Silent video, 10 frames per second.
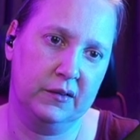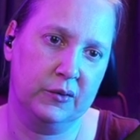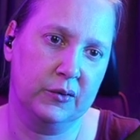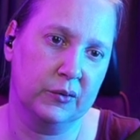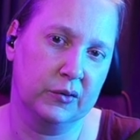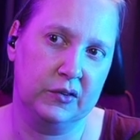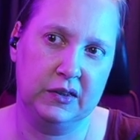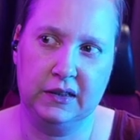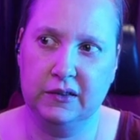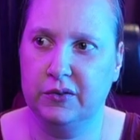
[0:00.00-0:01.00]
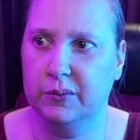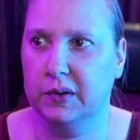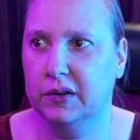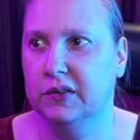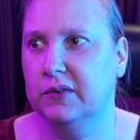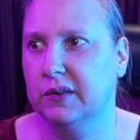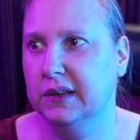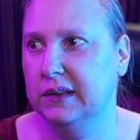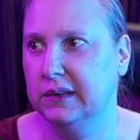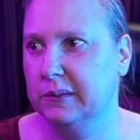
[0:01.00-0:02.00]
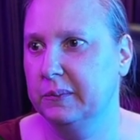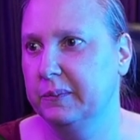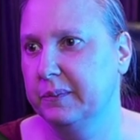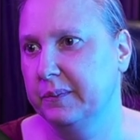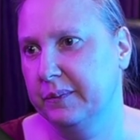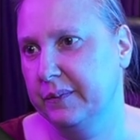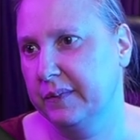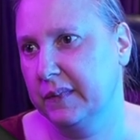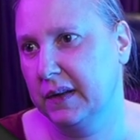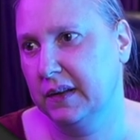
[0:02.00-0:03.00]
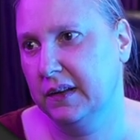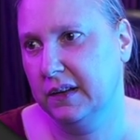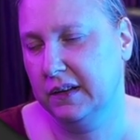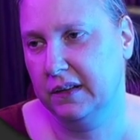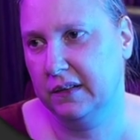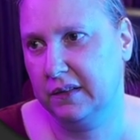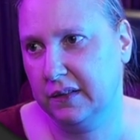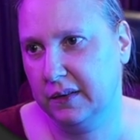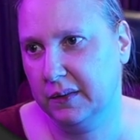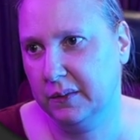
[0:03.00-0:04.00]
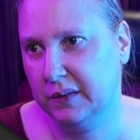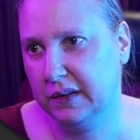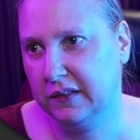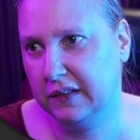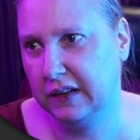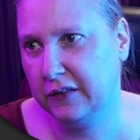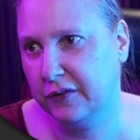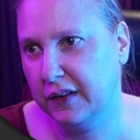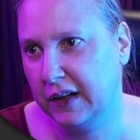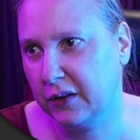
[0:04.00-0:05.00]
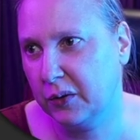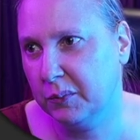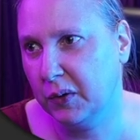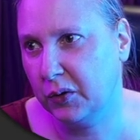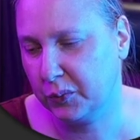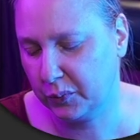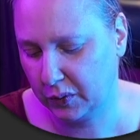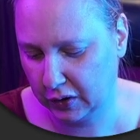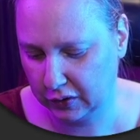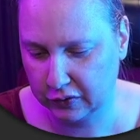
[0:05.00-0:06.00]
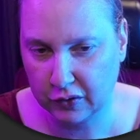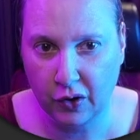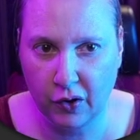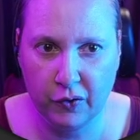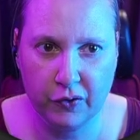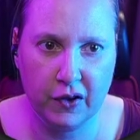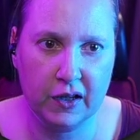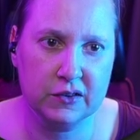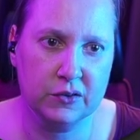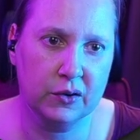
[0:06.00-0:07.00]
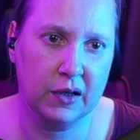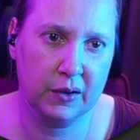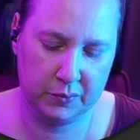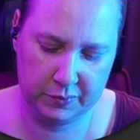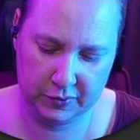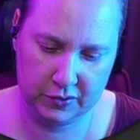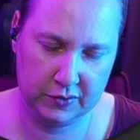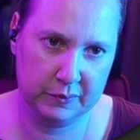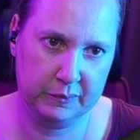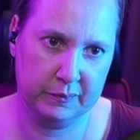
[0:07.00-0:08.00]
you could also T if you want, right? So let's see if their command works on the actual output.